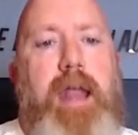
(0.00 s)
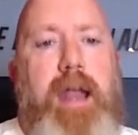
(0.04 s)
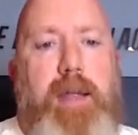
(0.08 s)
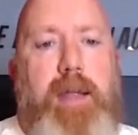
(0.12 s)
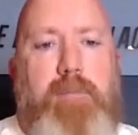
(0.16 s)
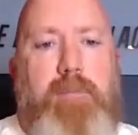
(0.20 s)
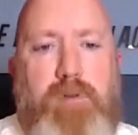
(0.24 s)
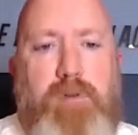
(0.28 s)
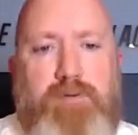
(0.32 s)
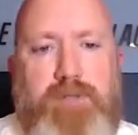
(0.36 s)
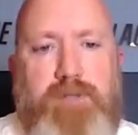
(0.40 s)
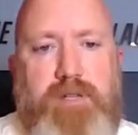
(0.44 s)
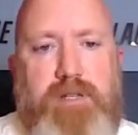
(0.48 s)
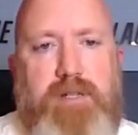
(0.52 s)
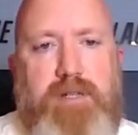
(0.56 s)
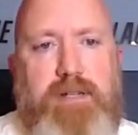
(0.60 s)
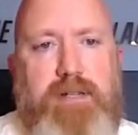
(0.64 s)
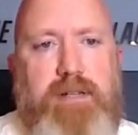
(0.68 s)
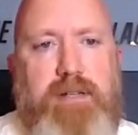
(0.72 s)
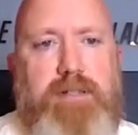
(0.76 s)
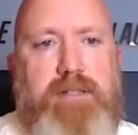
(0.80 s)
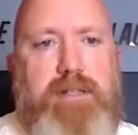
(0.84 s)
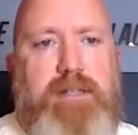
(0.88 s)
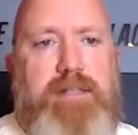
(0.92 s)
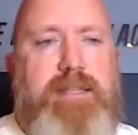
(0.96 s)
And I moved
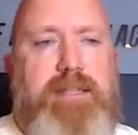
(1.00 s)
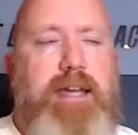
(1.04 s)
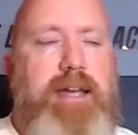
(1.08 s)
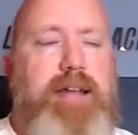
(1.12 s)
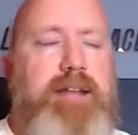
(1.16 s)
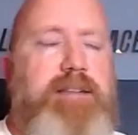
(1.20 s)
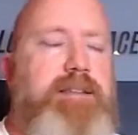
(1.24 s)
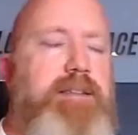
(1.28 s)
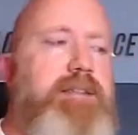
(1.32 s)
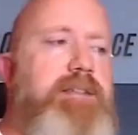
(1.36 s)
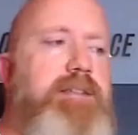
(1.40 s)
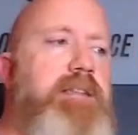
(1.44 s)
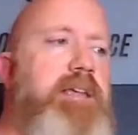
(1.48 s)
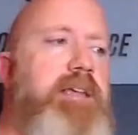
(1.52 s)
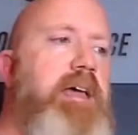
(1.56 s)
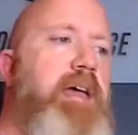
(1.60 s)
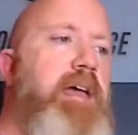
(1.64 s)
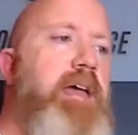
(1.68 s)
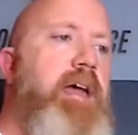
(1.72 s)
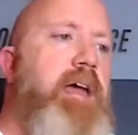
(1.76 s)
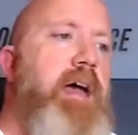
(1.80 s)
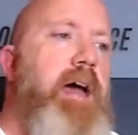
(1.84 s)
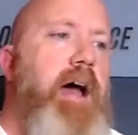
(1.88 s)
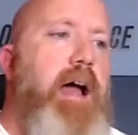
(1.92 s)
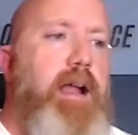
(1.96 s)
to Texas.
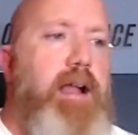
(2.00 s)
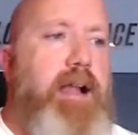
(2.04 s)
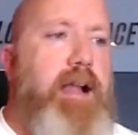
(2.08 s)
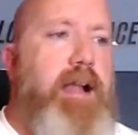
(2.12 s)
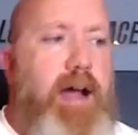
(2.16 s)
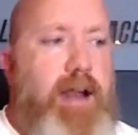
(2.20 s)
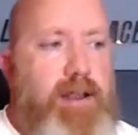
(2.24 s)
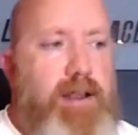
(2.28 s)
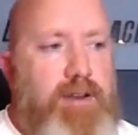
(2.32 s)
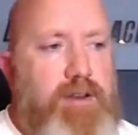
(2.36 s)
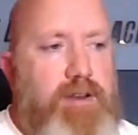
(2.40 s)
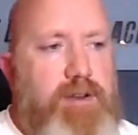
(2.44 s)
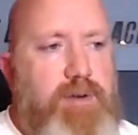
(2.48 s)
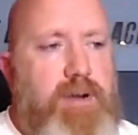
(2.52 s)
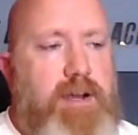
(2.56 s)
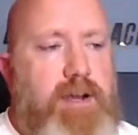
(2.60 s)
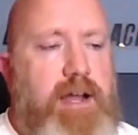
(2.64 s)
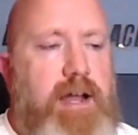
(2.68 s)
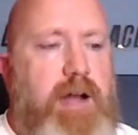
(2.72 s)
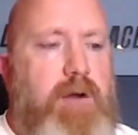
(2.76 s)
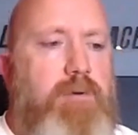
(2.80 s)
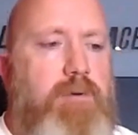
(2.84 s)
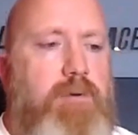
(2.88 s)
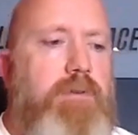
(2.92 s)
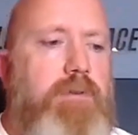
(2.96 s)
I got a new
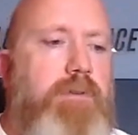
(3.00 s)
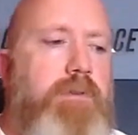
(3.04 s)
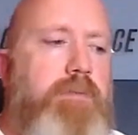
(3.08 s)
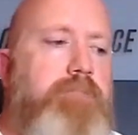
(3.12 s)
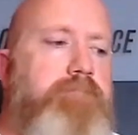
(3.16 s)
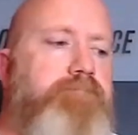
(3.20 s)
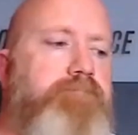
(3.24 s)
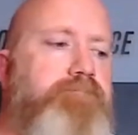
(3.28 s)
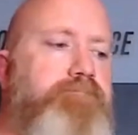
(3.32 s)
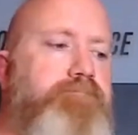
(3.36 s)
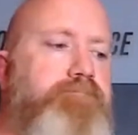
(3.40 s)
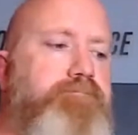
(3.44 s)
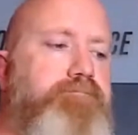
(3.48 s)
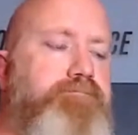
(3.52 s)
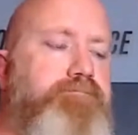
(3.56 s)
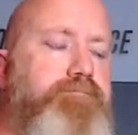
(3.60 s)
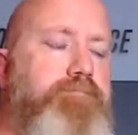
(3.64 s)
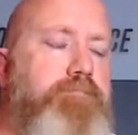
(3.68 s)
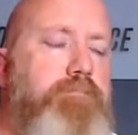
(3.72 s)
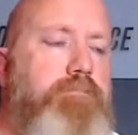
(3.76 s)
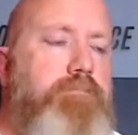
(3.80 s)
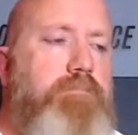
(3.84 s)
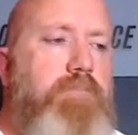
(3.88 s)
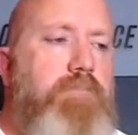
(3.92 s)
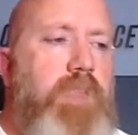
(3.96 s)
accountant,
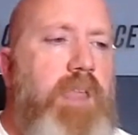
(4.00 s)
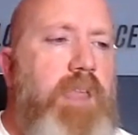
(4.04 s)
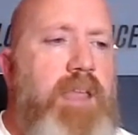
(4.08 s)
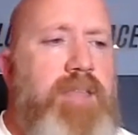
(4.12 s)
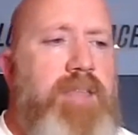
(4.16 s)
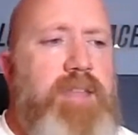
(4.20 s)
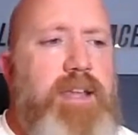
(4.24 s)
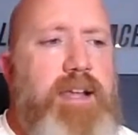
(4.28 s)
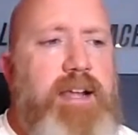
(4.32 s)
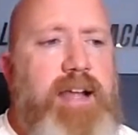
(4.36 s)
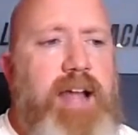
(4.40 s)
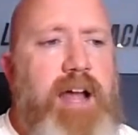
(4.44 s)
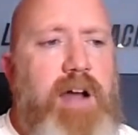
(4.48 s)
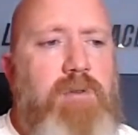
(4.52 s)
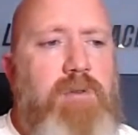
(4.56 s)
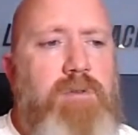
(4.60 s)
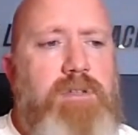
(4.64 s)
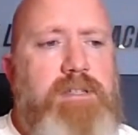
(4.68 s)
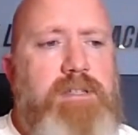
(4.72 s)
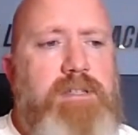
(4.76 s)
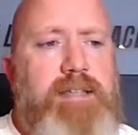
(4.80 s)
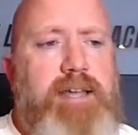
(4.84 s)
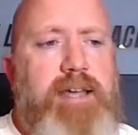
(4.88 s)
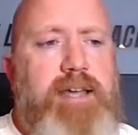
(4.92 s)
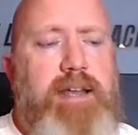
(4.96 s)
and the
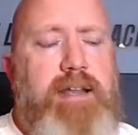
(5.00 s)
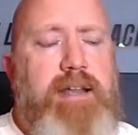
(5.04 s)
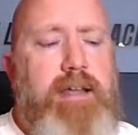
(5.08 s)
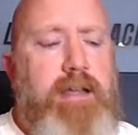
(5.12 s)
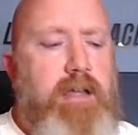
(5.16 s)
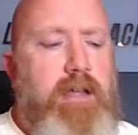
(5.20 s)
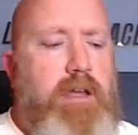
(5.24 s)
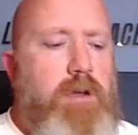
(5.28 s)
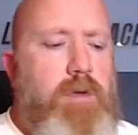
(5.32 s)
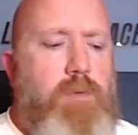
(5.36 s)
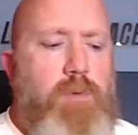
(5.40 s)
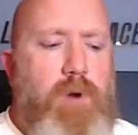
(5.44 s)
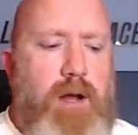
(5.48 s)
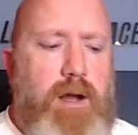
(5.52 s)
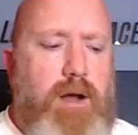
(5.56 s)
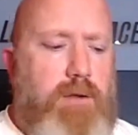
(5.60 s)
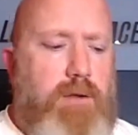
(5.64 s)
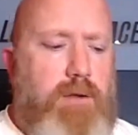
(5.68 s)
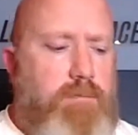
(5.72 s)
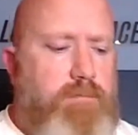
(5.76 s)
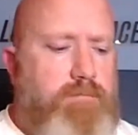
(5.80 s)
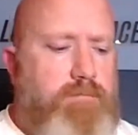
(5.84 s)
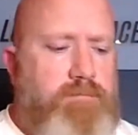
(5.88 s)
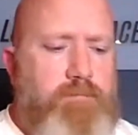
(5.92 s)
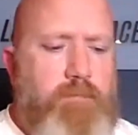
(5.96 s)
accountant said,
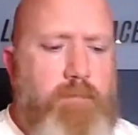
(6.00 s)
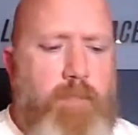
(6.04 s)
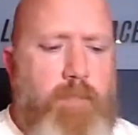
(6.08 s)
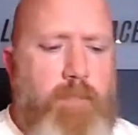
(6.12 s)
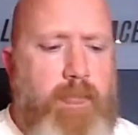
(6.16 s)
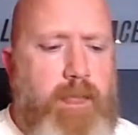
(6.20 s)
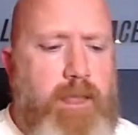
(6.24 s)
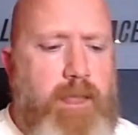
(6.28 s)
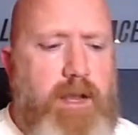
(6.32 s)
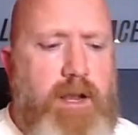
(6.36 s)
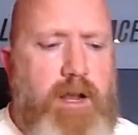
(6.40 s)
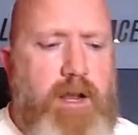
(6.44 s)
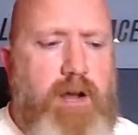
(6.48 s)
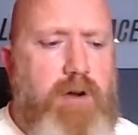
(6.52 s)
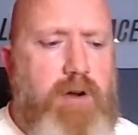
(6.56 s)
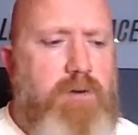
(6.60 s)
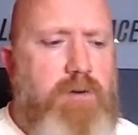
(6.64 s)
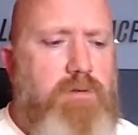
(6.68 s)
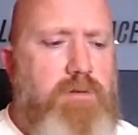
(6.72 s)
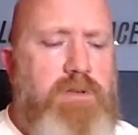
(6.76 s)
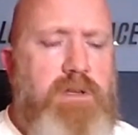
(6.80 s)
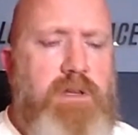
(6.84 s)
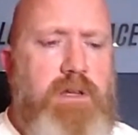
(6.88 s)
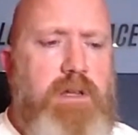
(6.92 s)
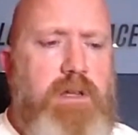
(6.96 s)
well,
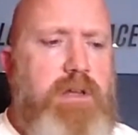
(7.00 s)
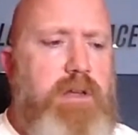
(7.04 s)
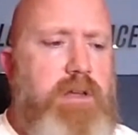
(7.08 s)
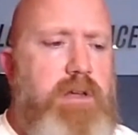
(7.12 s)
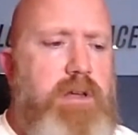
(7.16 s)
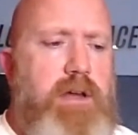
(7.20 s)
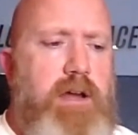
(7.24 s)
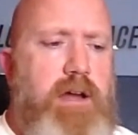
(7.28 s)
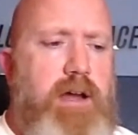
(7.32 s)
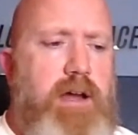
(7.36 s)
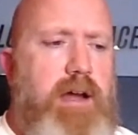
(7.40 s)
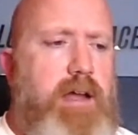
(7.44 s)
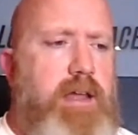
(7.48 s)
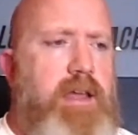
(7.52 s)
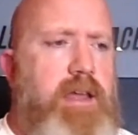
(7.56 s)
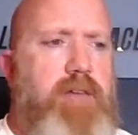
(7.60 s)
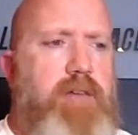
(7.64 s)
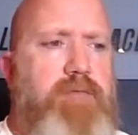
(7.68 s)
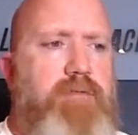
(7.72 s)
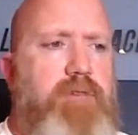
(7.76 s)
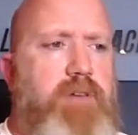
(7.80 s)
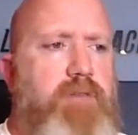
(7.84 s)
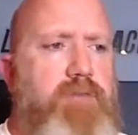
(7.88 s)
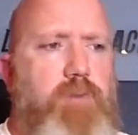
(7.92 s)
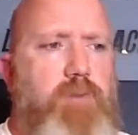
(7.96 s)

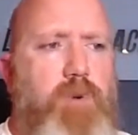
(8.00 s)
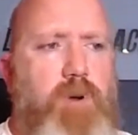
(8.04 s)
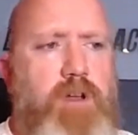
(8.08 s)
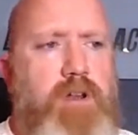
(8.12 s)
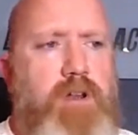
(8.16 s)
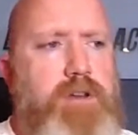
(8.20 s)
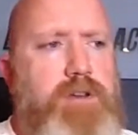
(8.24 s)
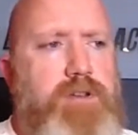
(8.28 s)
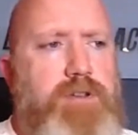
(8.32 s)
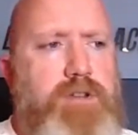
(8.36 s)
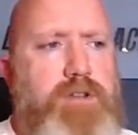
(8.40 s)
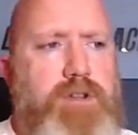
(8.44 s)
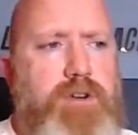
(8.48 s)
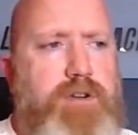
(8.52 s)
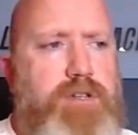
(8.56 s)
if we're going to